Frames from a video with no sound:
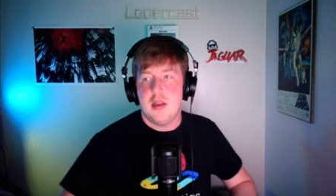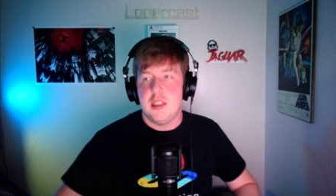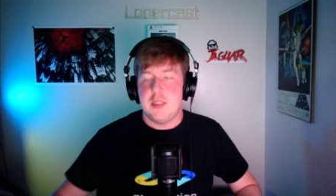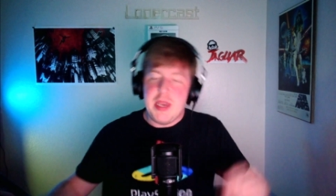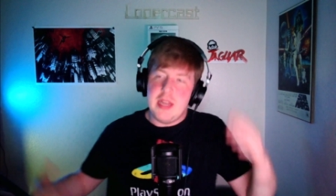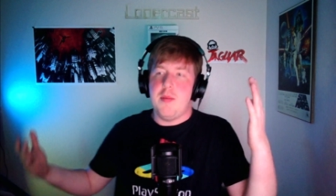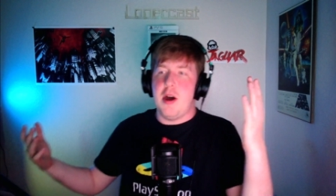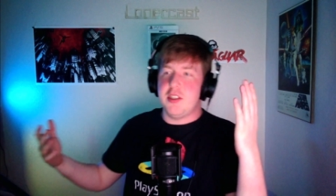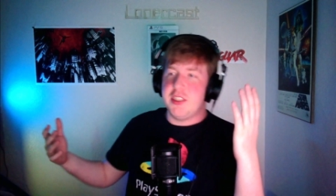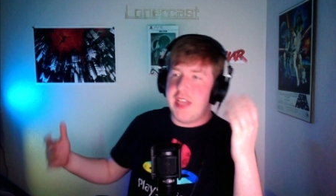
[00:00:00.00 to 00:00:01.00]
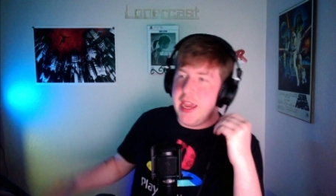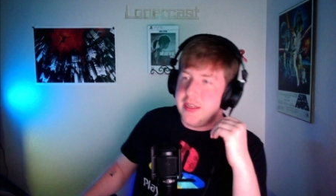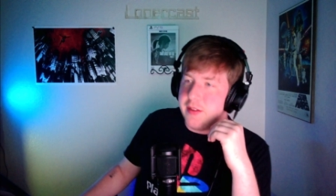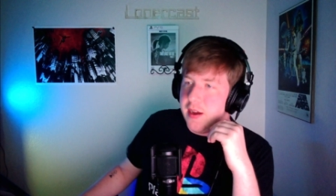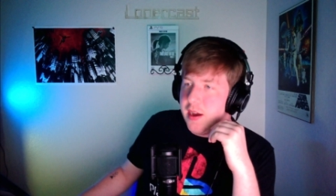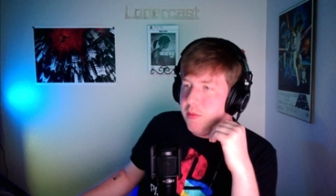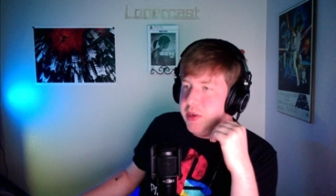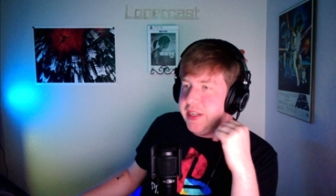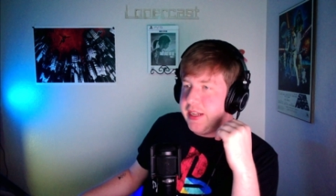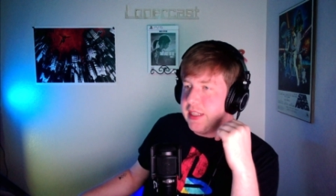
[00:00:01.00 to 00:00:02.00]
Speaking of Baldur's Gate, uh, we
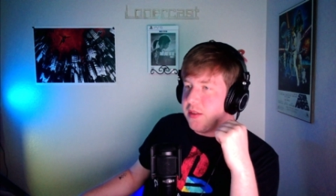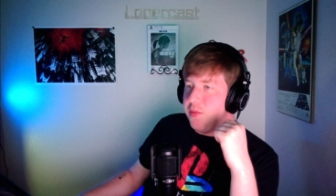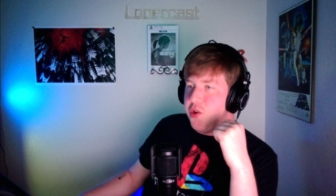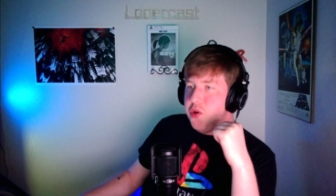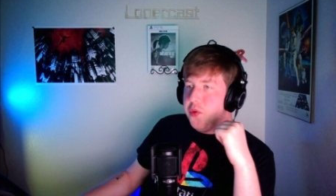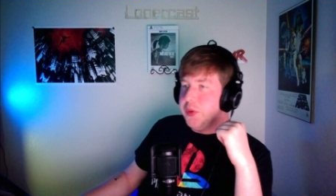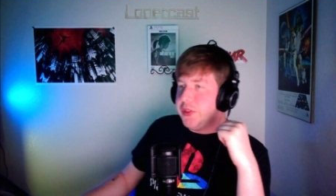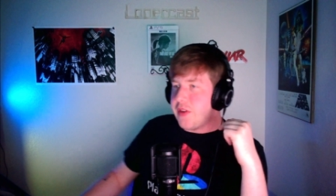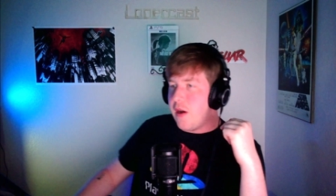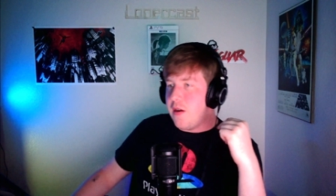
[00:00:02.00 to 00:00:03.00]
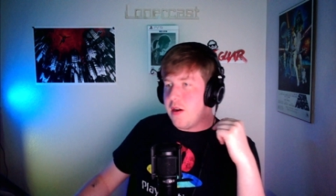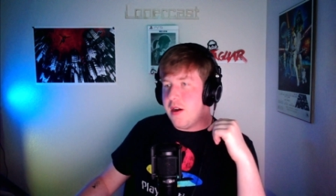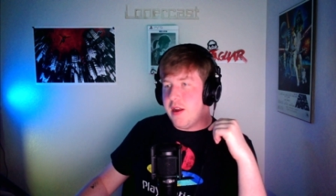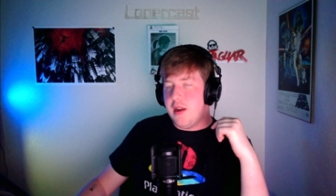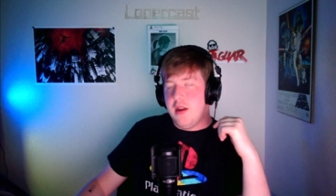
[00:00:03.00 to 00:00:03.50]
did get some news on